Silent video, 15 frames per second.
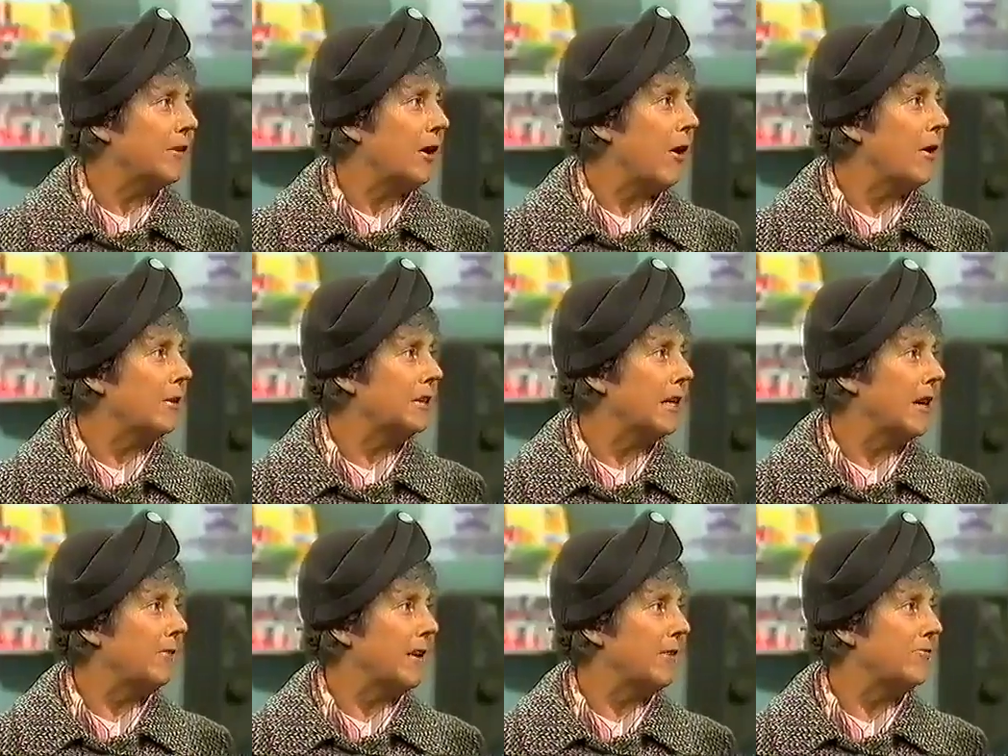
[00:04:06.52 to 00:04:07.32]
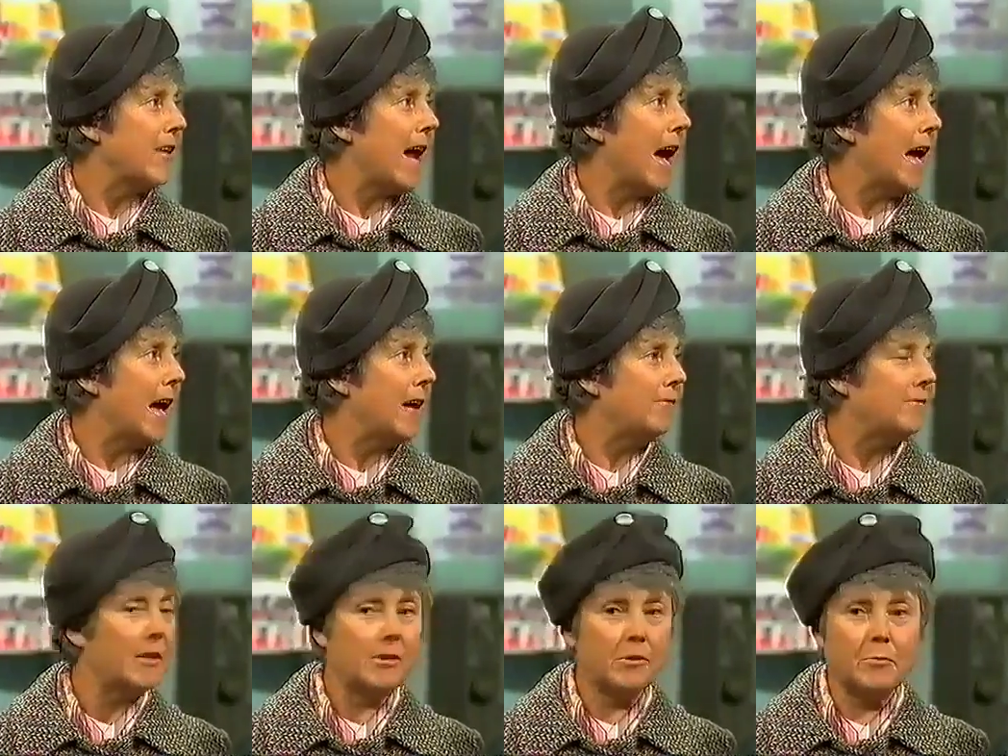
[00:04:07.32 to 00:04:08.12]
of course I've
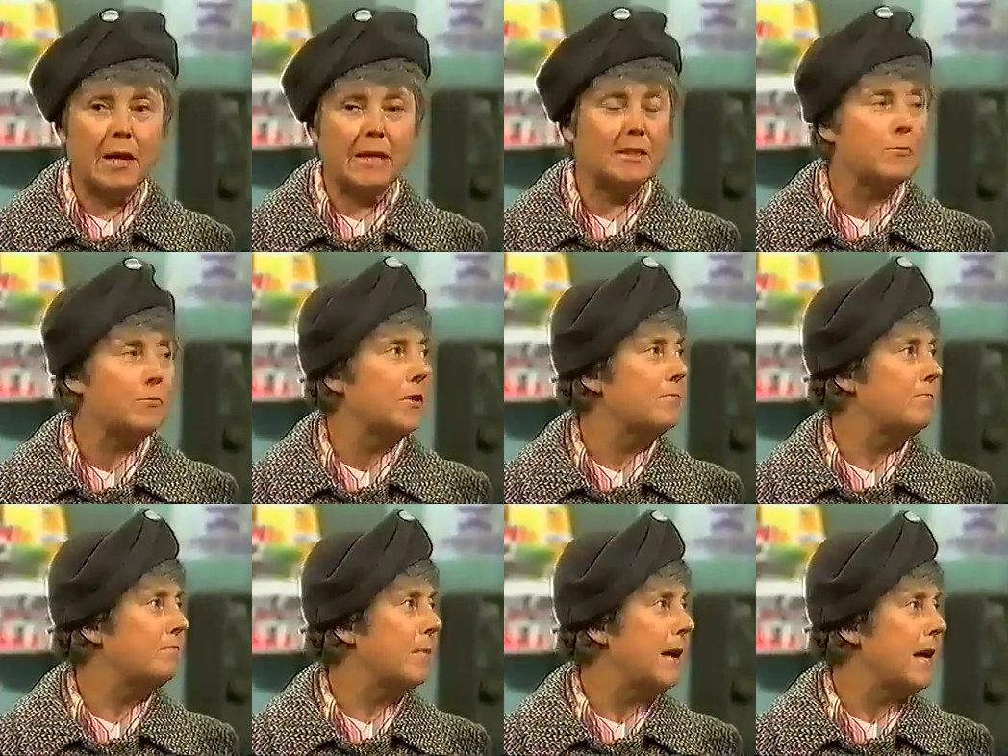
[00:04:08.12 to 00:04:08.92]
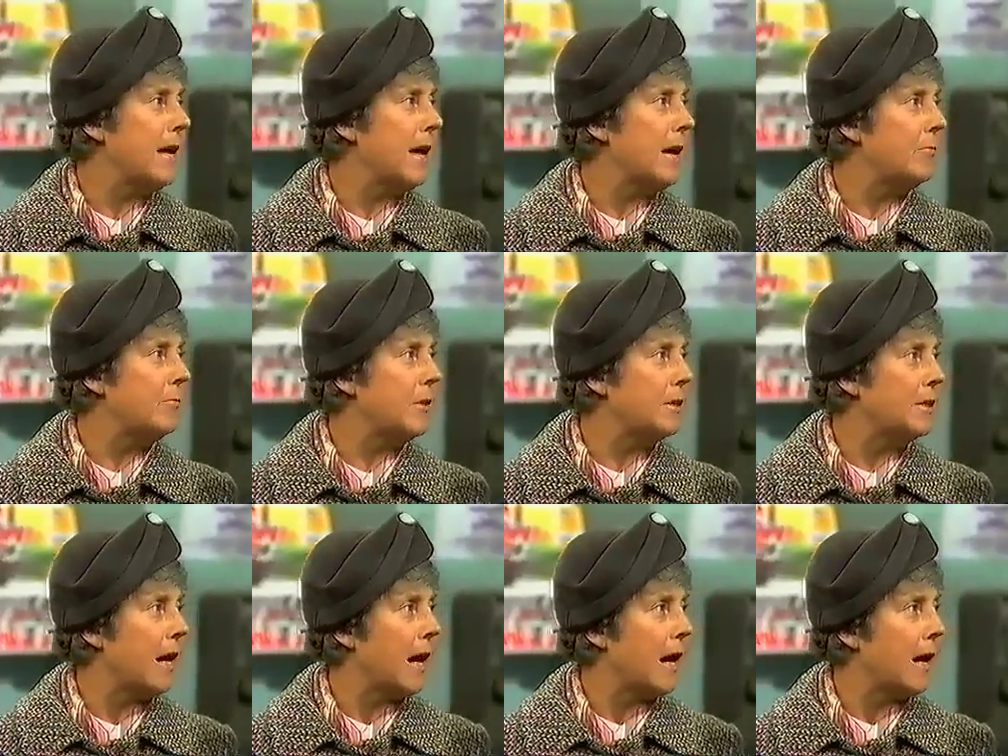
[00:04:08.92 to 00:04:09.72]
arrived, otherwise I wouldn't be here, would